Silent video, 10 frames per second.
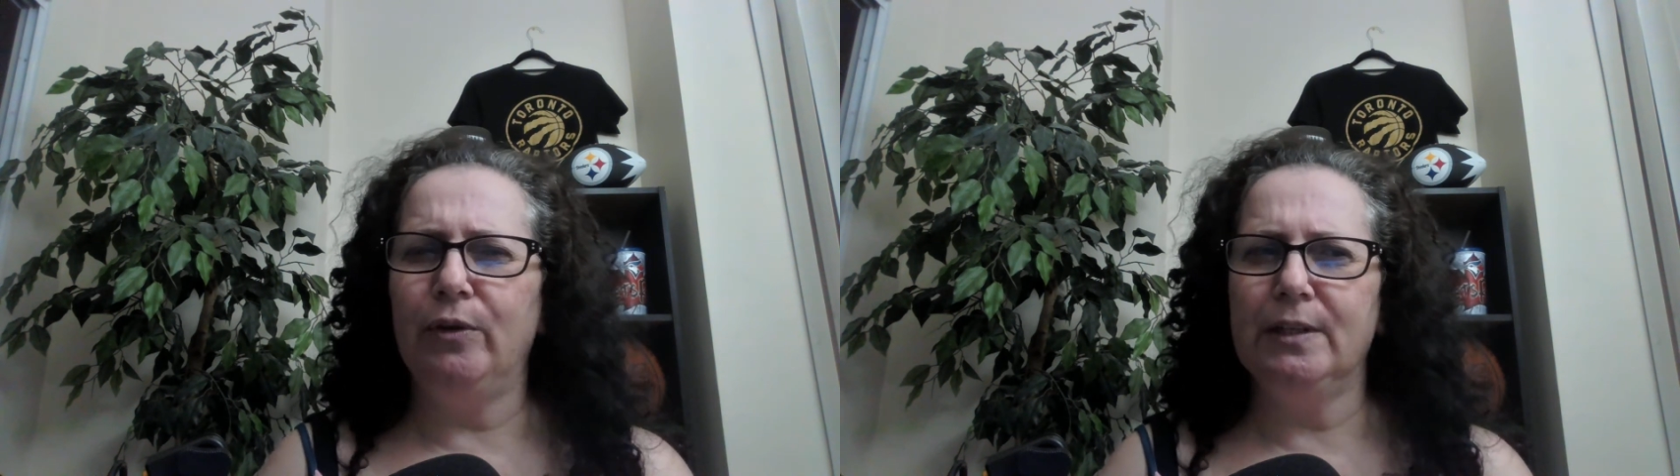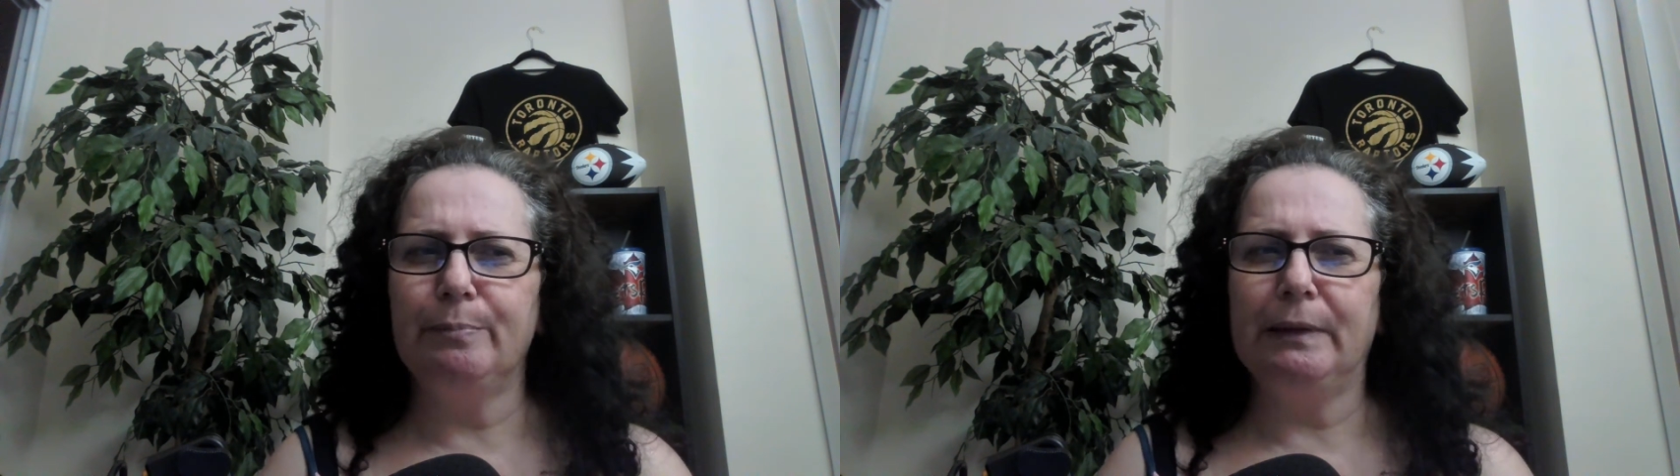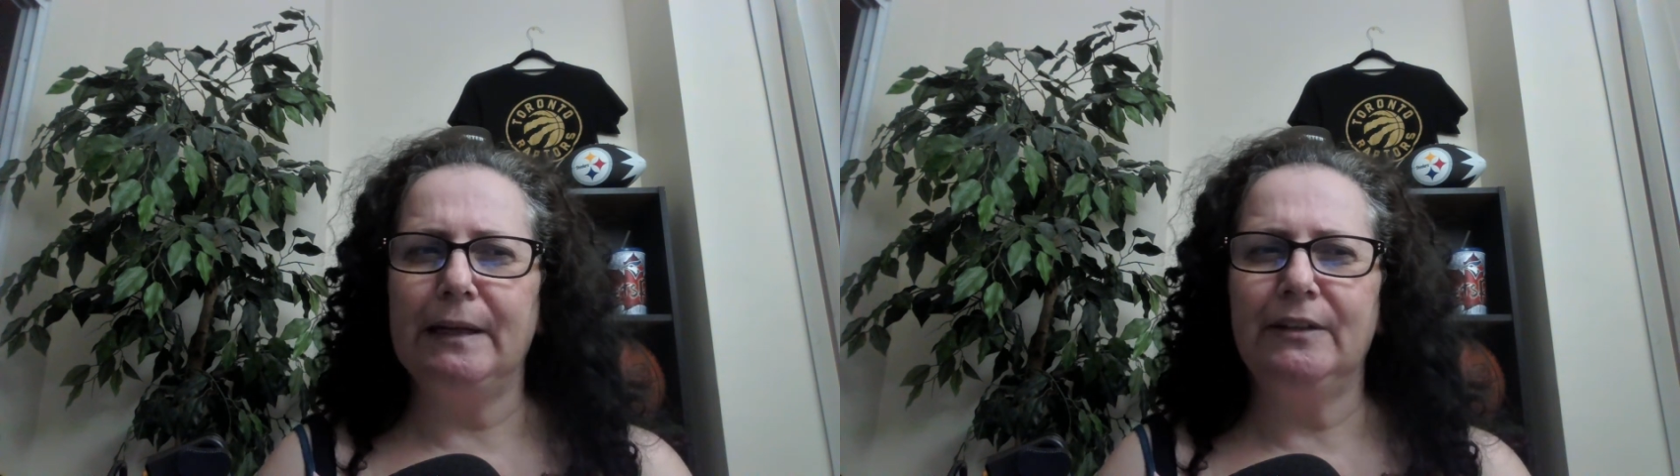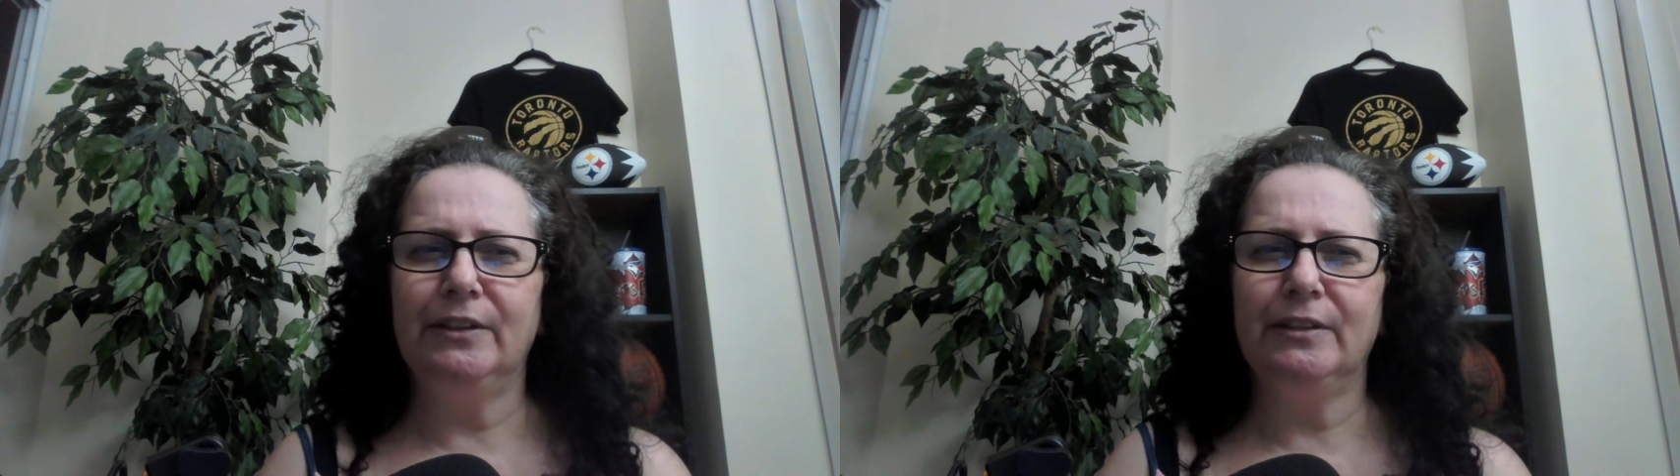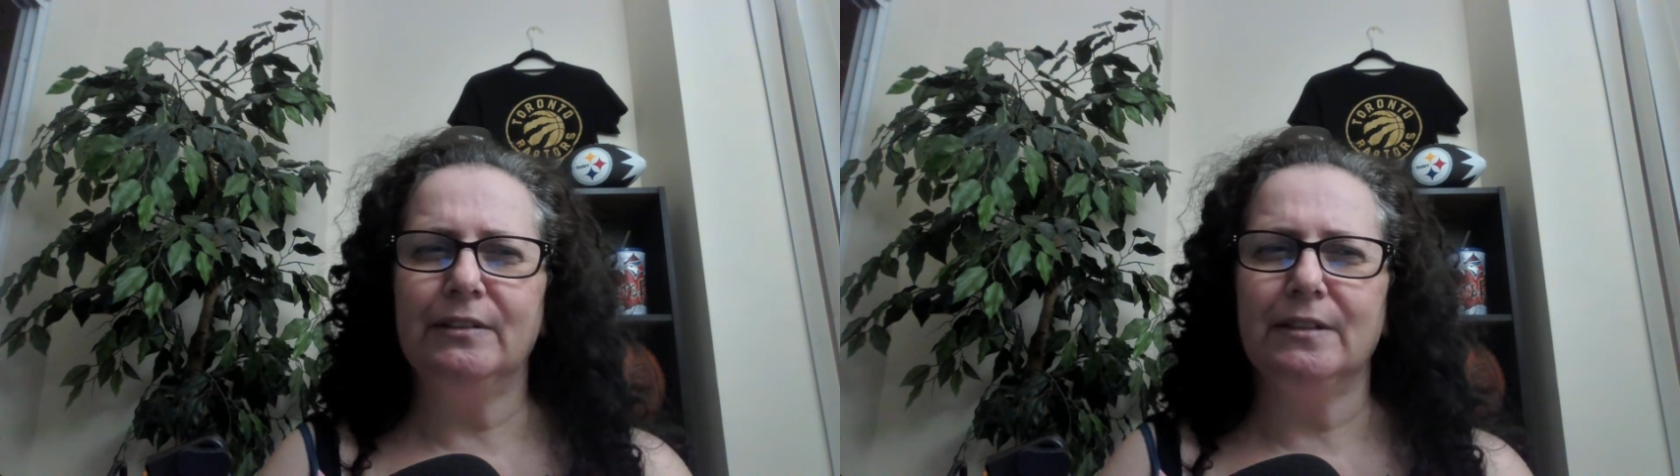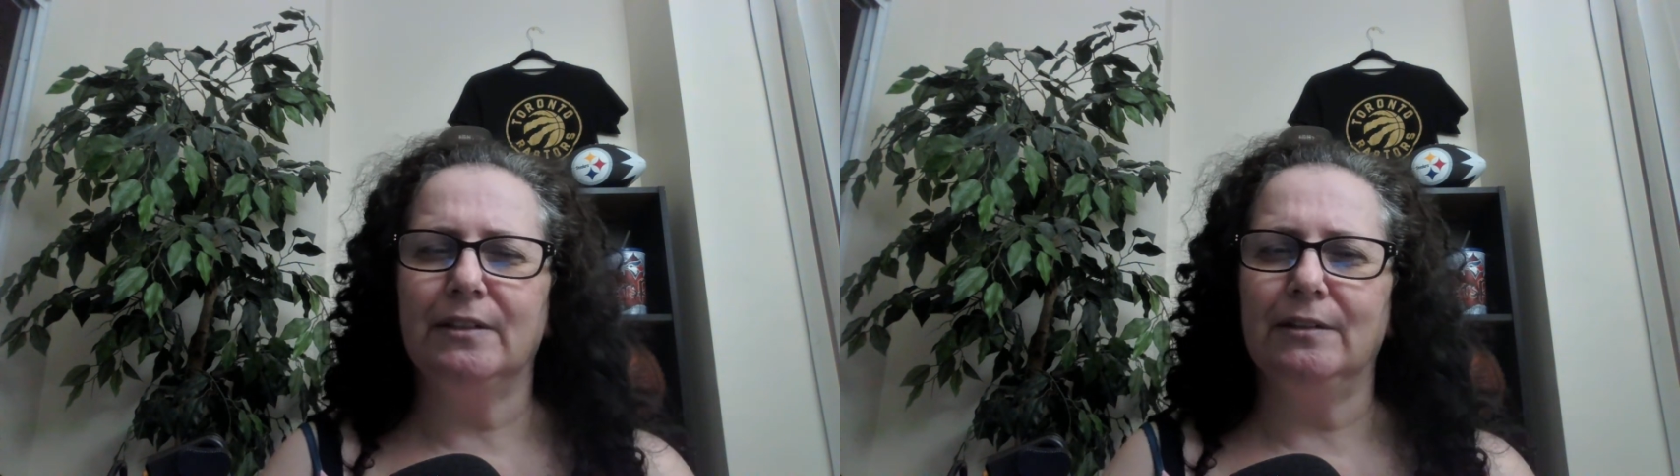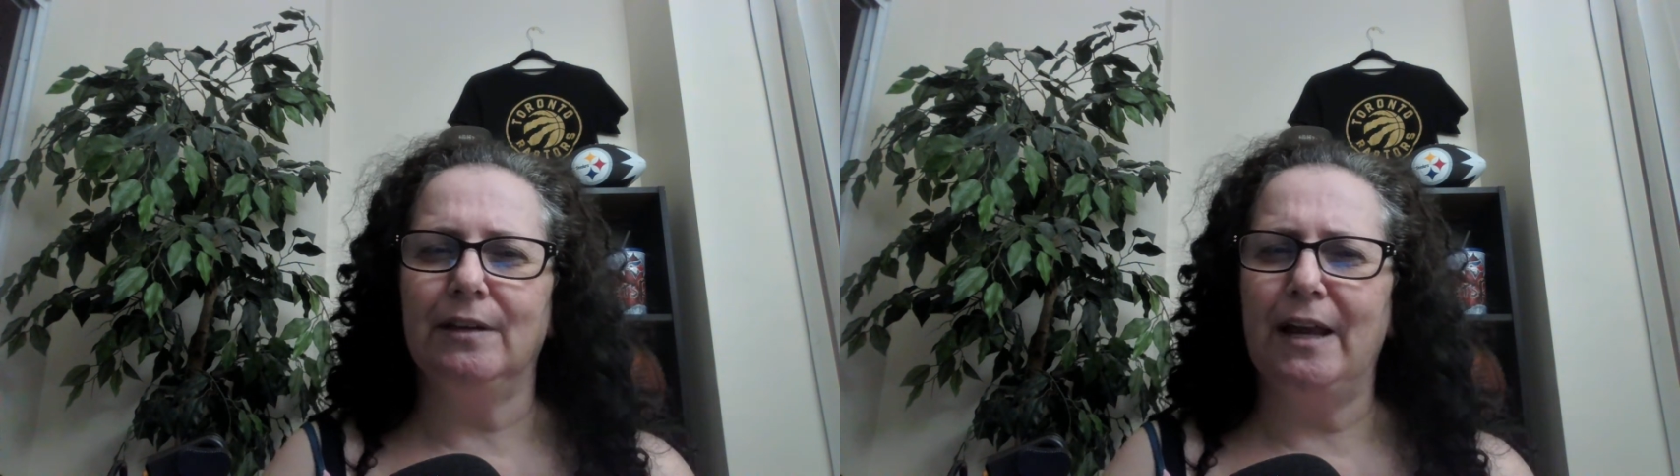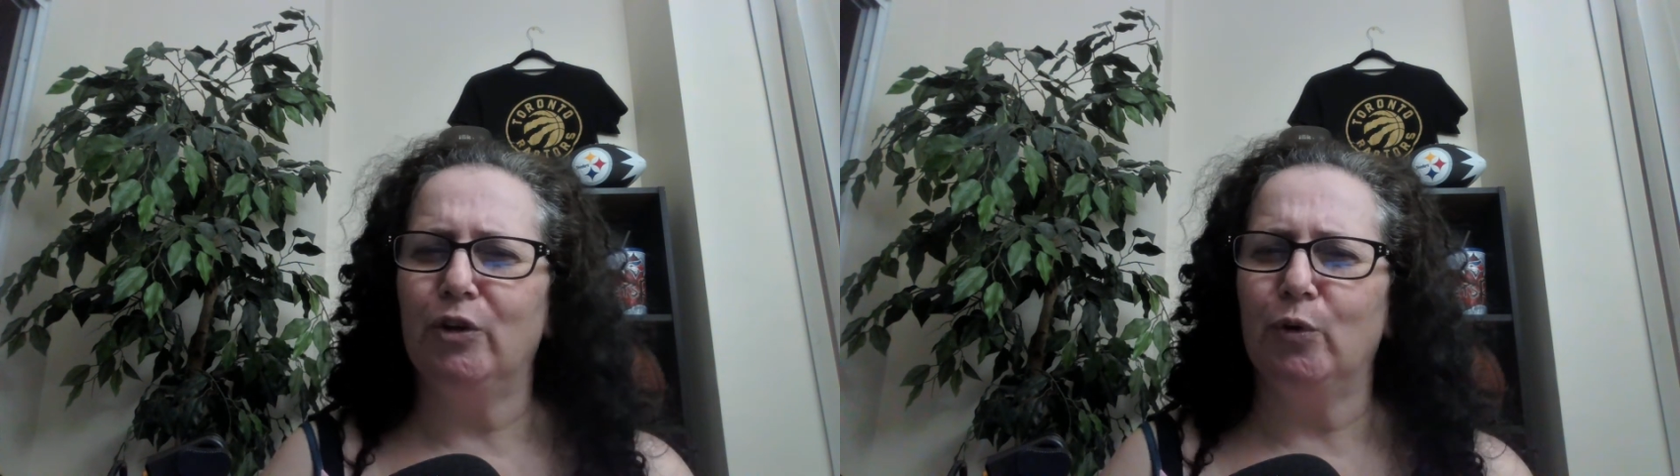these players
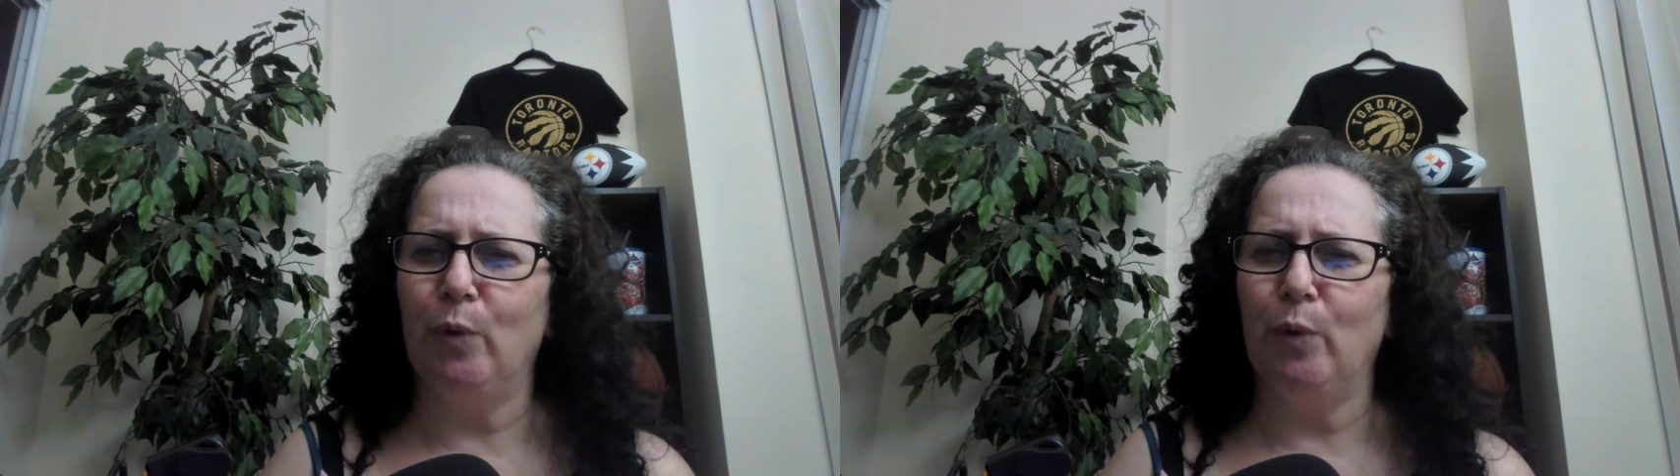and your